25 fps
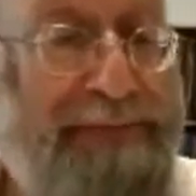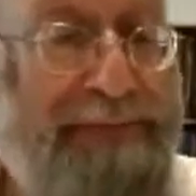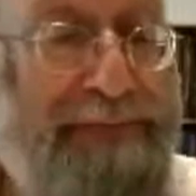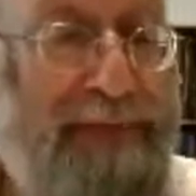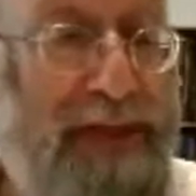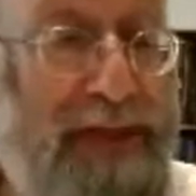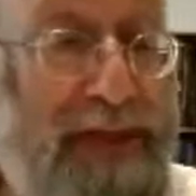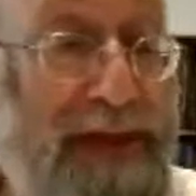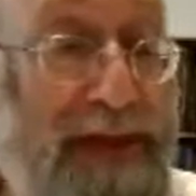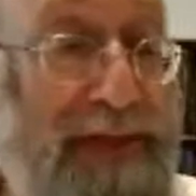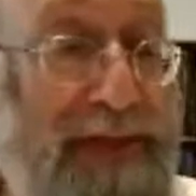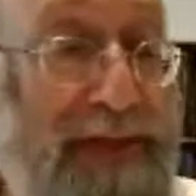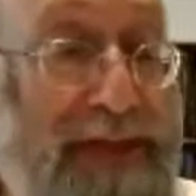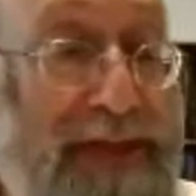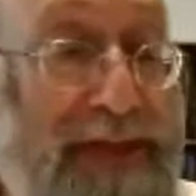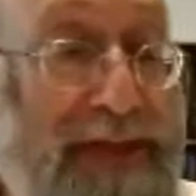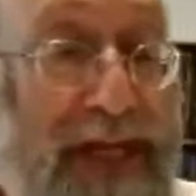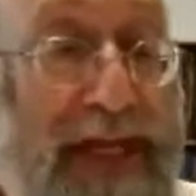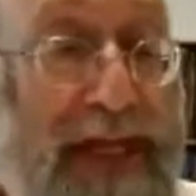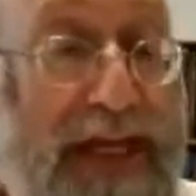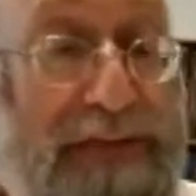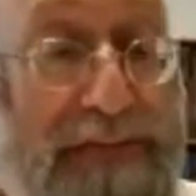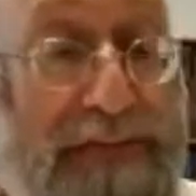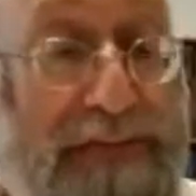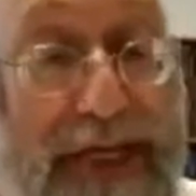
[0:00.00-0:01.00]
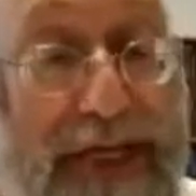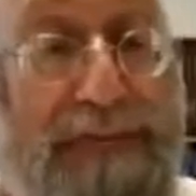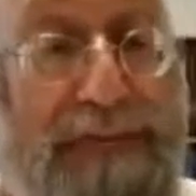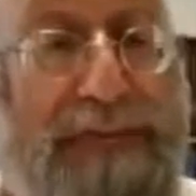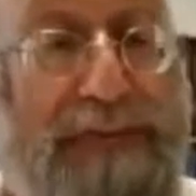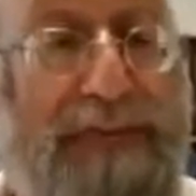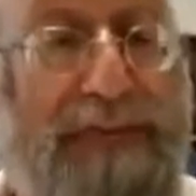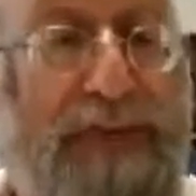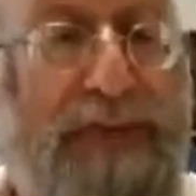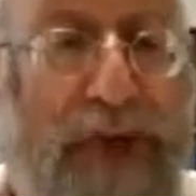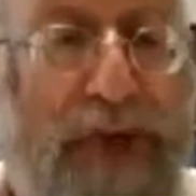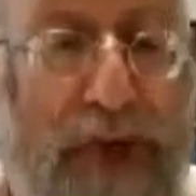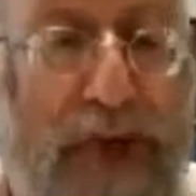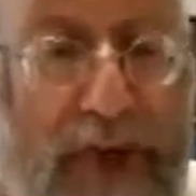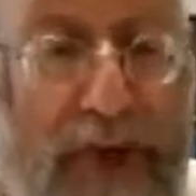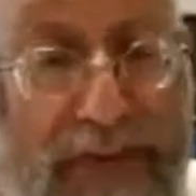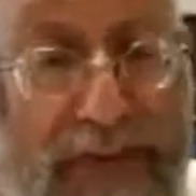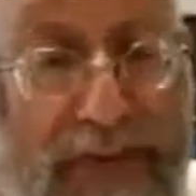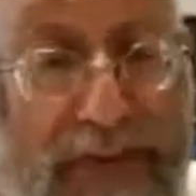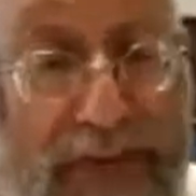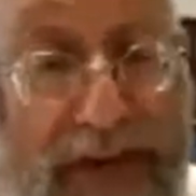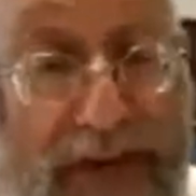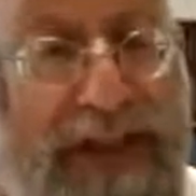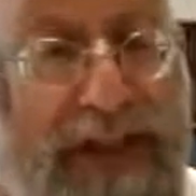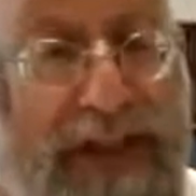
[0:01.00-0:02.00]
on the Zayin Minim, even according to
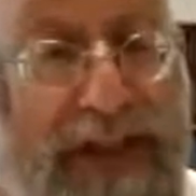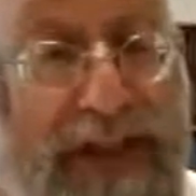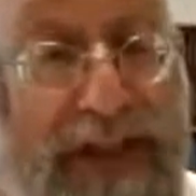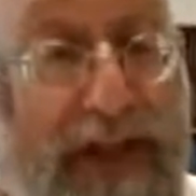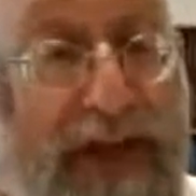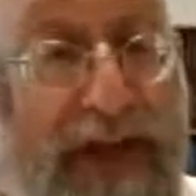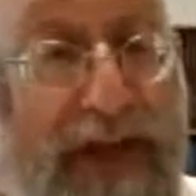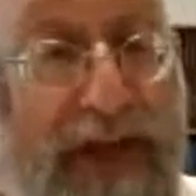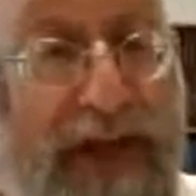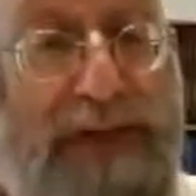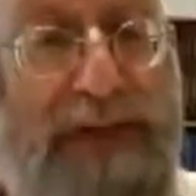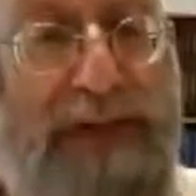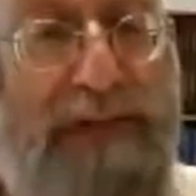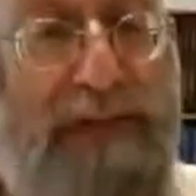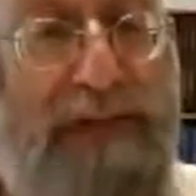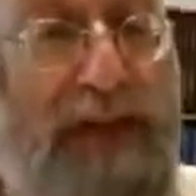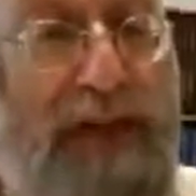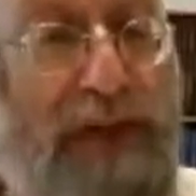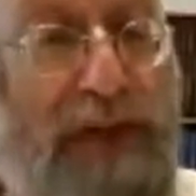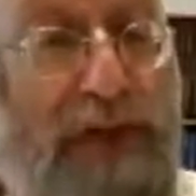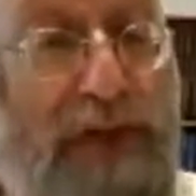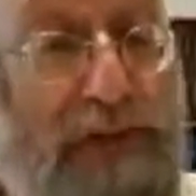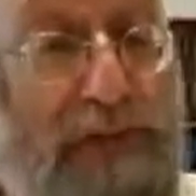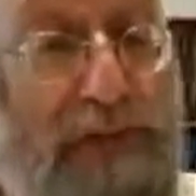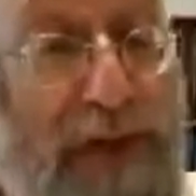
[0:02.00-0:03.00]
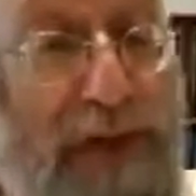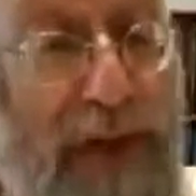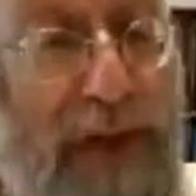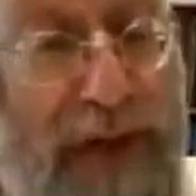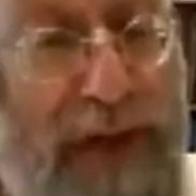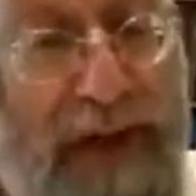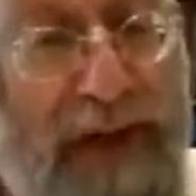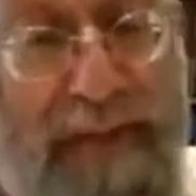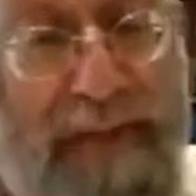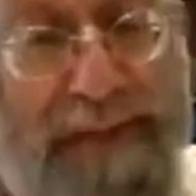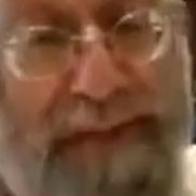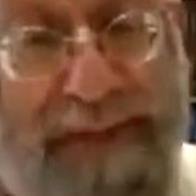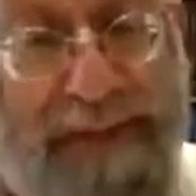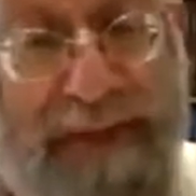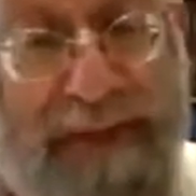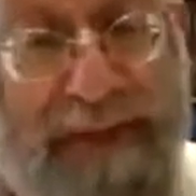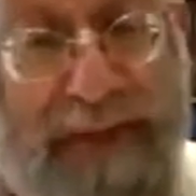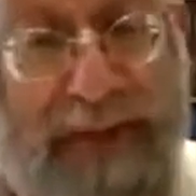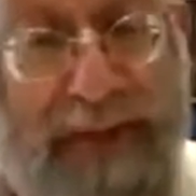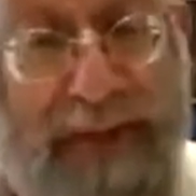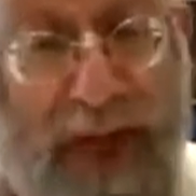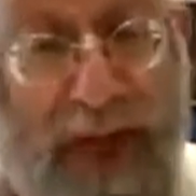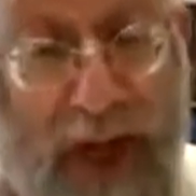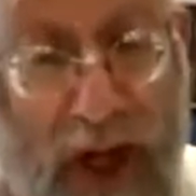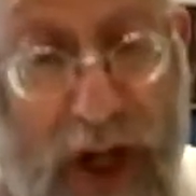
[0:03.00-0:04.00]
Rav Chisda, you'd have to make a new bracha.
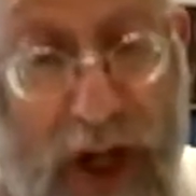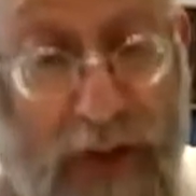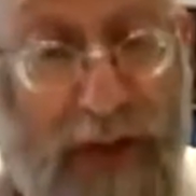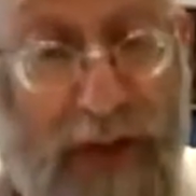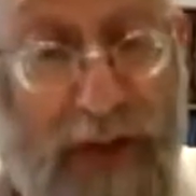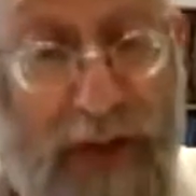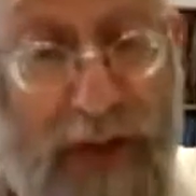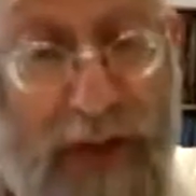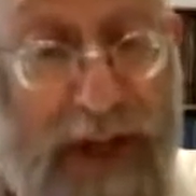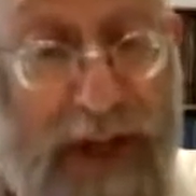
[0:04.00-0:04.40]
Okay.